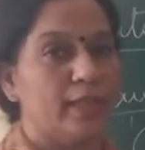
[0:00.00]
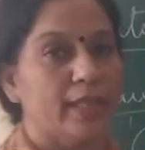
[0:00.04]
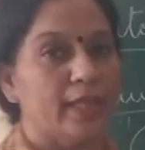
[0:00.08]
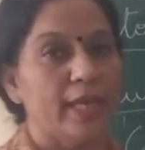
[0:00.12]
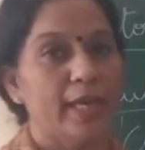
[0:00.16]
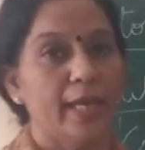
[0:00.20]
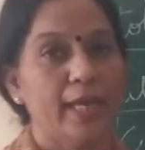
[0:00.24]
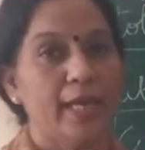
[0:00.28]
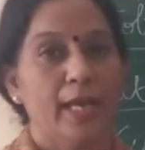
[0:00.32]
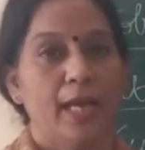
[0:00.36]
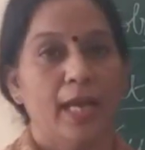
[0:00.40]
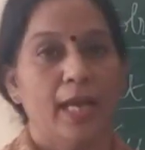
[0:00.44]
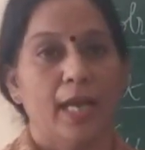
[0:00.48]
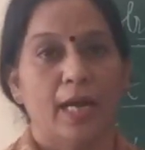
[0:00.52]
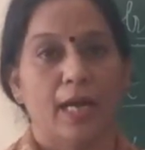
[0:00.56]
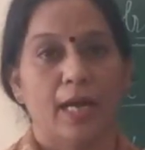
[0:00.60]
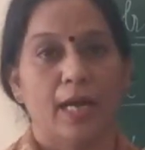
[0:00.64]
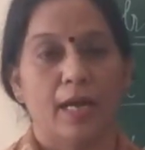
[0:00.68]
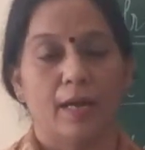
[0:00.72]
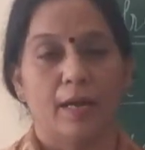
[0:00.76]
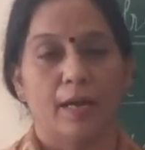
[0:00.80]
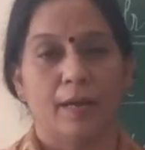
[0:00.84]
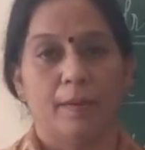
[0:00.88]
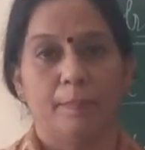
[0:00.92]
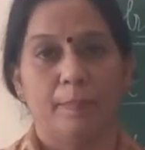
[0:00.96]
the
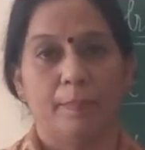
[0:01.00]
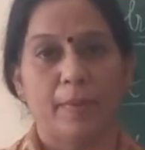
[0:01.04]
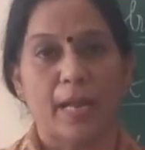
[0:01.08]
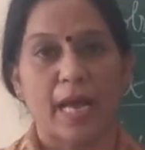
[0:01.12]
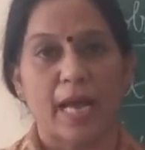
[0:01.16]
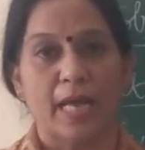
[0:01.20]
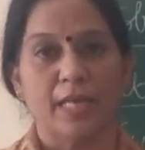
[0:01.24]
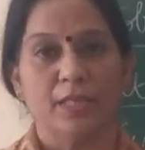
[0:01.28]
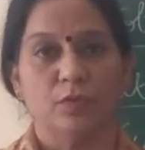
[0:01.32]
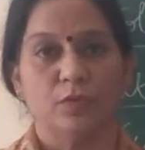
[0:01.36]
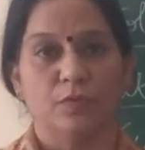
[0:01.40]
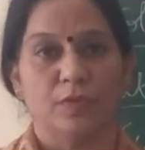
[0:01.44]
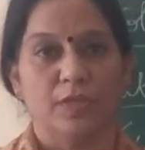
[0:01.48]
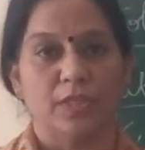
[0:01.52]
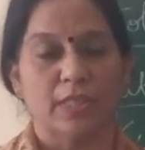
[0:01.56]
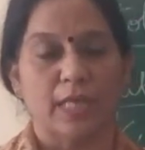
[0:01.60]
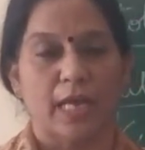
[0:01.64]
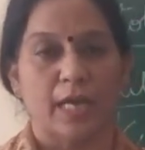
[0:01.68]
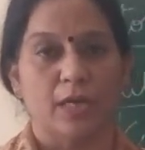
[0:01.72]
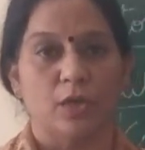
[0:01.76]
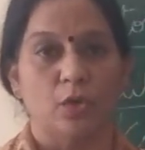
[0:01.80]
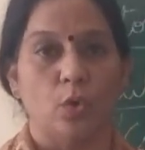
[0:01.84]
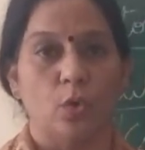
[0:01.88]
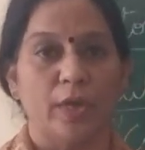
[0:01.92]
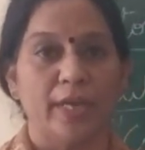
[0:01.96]
plants which
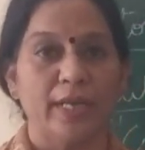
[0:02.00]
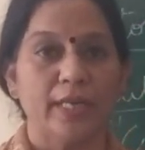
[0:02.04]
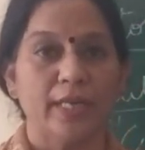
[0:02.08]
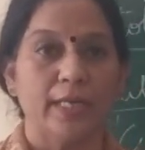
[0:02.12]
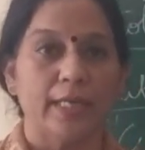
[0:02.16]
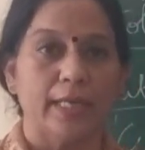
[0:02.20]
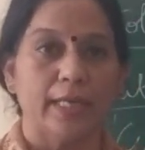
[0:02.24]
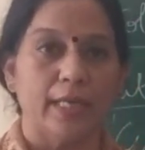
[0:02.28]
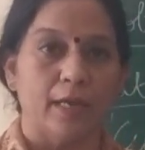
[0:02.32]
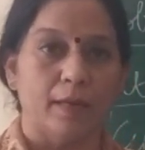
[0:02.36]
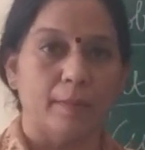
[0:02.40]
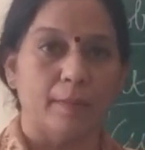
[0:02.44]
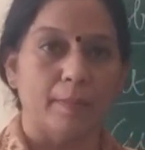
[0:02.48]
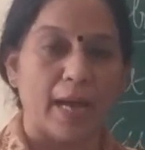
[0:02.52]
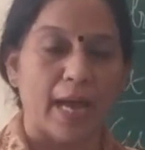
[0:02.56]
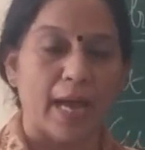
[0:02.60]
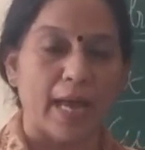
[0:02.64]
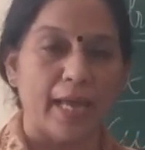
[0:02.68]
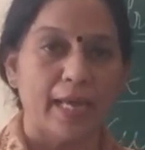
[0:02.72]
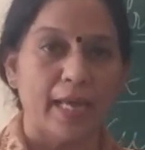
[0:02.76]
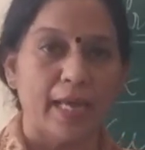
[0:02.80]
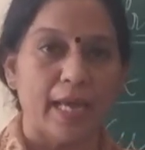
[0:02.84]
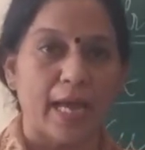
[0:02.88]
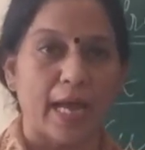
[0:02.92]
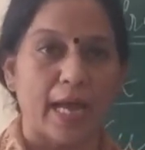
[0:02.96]
are growing
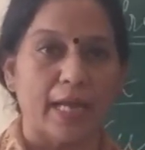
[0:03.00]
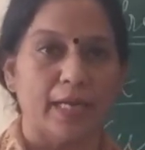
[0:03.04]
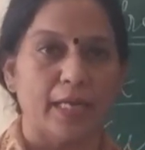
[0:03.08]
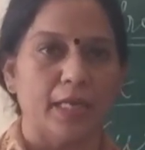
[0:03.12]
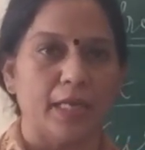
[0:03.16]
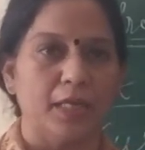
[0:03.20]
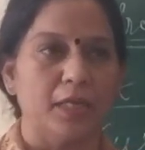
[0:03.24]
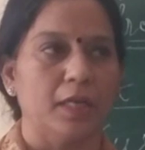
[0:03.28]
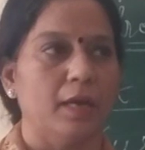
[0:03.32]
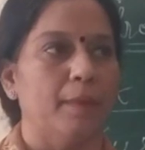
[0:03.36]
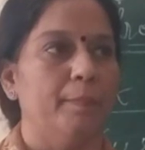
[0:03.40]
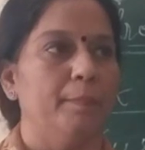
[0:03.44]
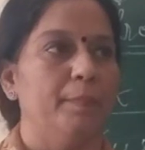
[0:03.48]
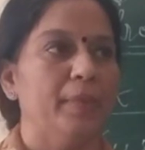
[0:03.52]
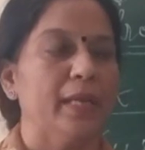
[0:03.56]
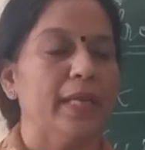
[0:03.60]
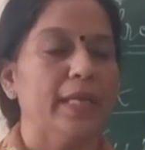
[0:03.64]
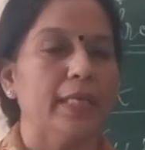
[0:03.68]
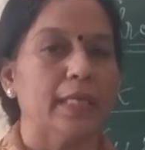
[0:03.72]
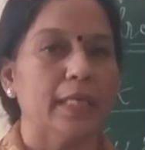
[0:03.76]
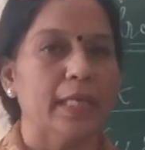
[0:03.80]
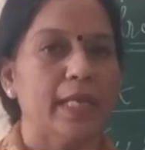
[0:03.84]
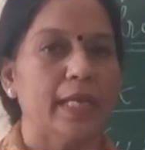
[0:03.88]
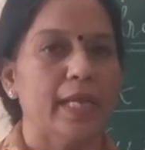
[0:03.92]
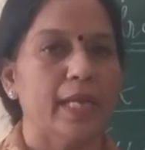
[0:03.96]
nearby, and it
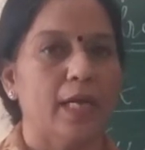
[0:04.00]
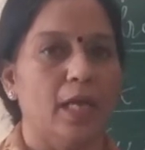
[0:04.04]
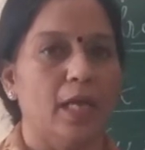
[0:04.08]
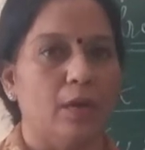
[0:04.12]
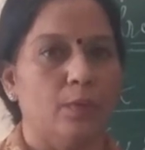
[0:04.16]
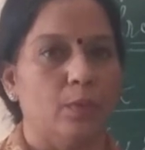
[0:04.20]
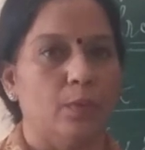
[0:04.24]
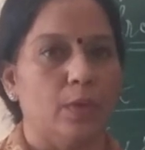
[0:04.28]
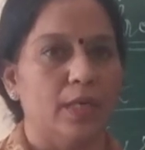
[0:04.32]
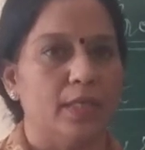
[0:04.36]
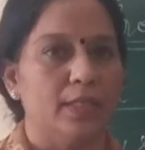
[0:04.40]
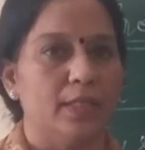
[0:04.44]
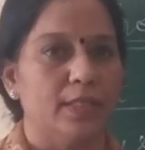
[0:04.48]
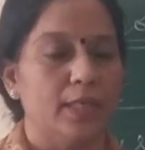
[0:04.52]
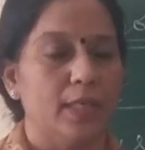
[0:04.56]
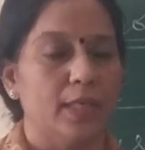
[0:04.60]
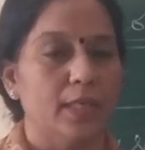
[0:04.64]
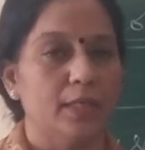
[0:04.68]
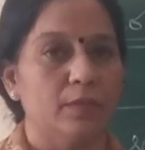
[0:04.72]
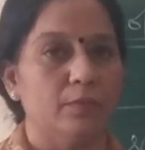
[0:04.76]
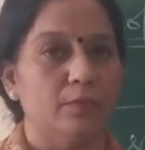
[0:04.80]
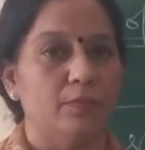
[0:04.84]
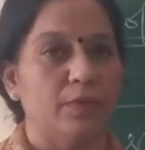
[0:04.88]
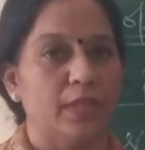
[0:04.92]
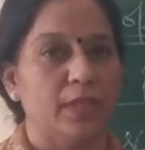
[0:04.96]
completely covers
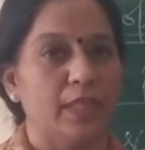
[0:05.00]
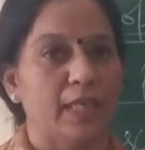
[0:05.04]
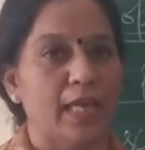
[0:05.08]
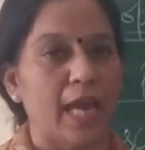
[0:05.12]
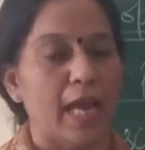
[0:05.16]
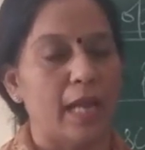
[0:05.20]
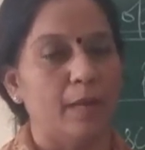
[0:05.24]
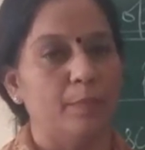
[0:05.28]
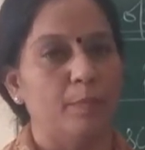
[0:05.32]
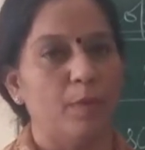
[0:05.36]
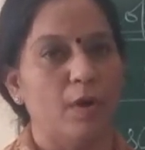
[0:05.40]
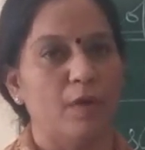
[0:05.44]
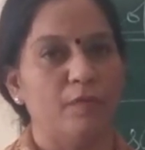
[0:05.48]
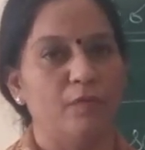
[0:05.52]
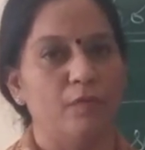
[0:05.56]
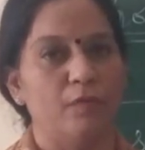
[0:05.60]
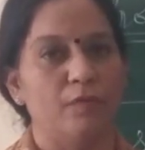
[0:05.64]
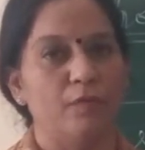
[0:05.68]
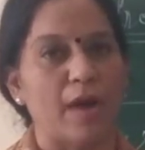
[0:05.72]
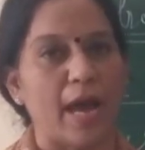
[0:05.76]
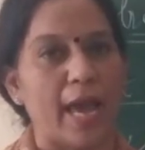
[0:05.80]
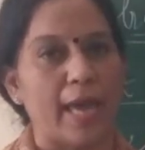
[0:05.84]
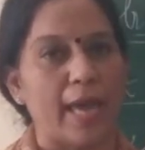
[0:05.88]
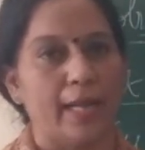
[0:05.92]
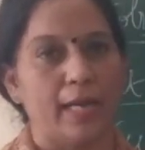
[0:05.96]
it with the help of
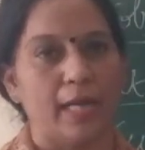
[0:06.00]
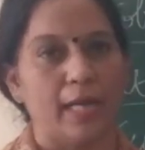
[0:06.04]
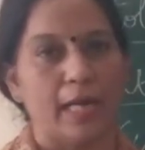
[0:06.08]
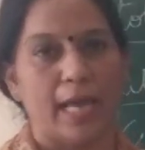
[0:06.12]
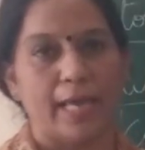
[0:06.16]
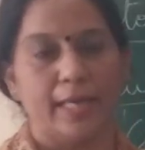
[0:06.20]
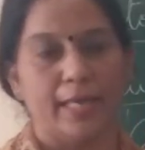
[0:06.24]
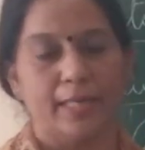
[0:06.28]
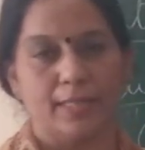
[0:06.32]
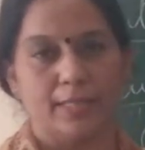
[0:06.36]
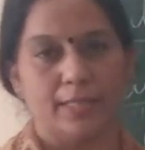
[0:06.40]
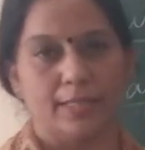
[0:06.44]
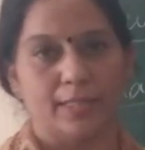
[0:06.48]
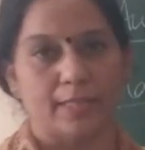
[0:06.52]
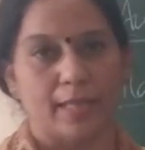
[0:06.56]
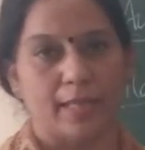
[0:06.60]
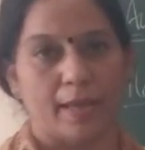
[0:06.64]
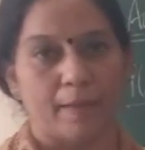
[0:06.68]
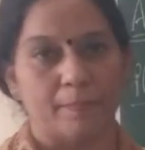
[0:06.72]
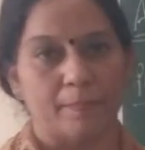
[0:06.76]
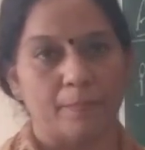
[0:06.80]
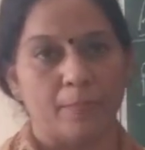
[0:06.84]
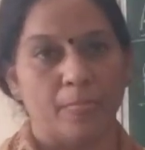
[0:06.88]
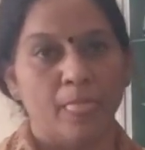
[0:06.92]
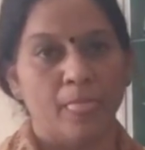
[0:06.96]
wire-like
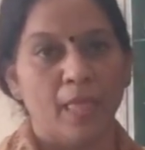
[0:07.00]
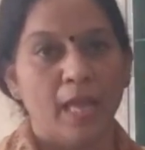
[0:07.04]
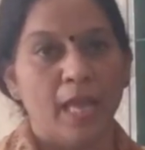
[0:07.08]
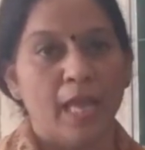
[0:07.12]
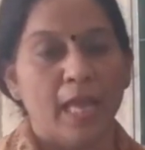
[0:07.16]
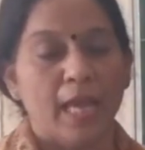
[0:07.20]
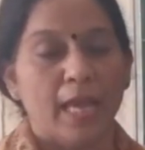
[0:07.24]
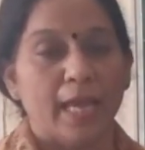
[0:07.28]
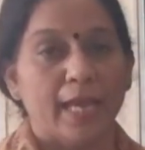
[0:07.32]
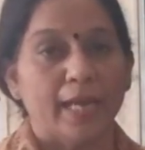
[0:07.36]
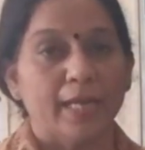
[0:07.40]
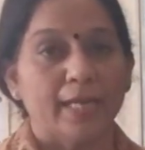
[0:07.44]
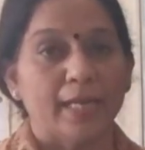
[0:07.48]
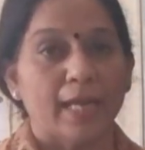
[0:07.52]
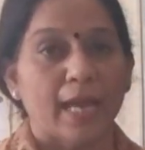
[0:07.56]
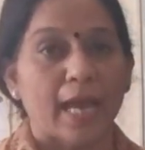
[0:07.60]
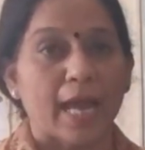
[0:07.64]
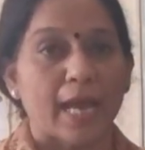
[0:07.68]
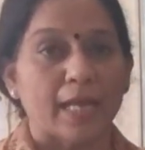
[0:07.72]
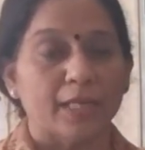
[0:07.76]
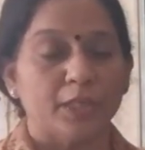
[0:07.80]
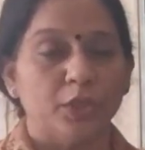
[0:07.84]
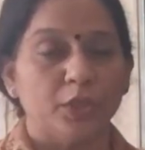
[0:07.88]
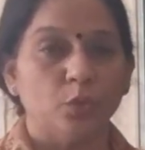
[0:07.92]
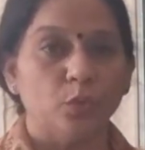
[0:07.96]
stem.
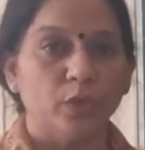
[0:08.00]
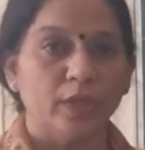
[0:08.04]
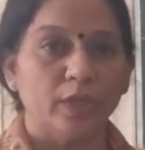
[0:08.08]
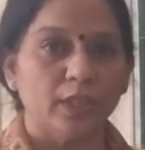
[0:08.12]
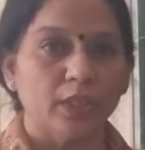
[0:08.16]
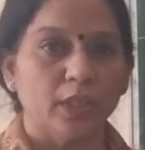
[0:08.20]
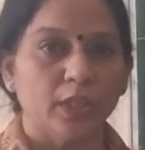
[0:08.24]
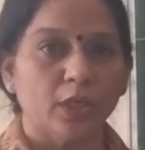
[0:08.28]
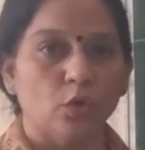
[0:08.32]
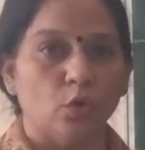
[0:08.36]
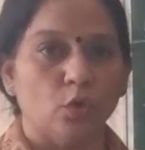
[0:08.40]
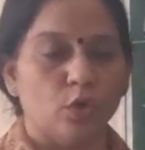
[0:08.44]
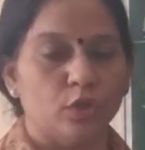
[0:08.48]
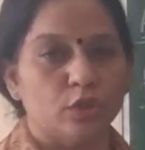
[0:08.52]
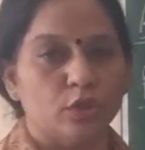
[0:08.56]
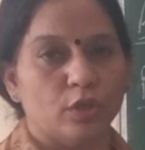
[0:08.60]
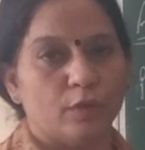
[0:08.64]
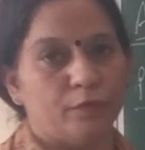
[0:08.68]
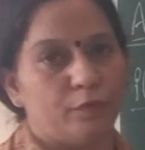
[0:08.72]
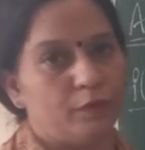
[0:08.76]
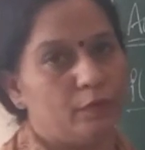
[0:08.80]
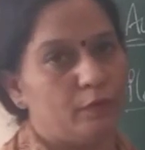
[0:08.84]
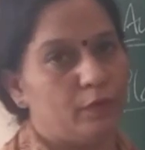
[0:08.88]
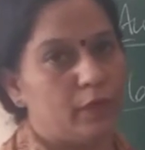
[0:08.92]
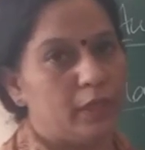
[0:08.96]
During the course
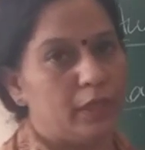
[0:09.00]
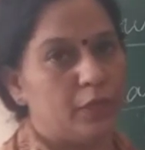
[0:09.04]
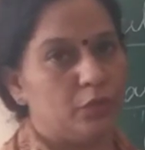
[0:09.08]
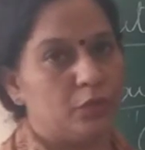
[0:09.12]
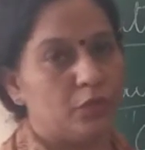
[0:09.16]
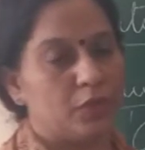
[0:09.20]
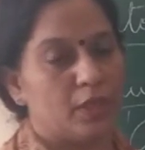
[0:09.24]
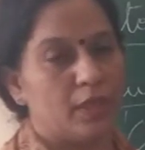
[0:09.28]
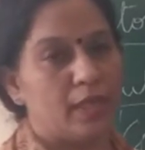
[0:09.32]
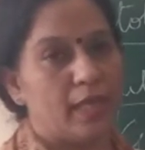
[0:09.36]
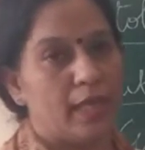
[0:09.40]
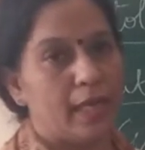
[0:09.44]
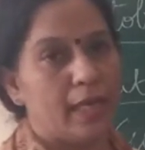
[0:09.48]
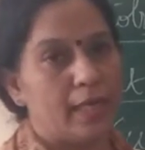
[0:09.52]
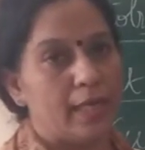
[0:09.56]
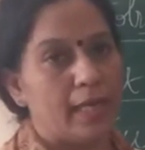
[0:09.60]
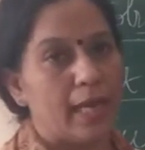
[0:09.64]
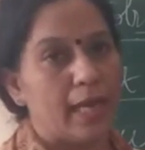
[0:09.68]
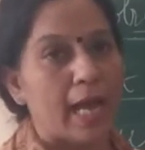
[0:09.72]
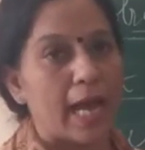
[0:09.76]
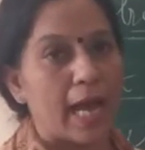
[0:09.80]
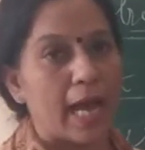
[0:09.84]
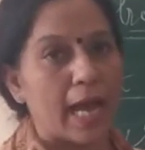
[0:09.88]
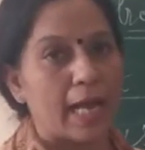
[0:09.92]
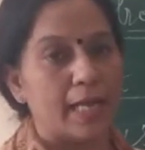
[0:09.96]
of evolution, it
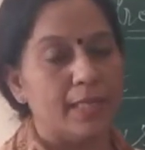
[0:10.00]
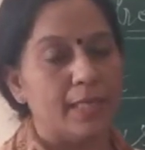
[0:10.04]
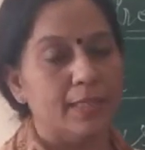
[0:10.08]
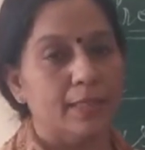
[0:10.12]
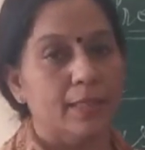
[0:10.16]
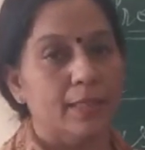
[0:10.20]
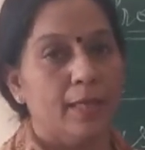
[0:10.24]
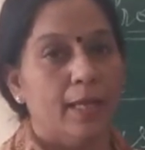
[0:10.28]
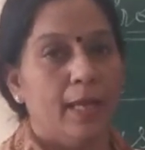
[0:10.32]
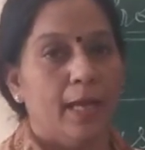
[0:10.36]
has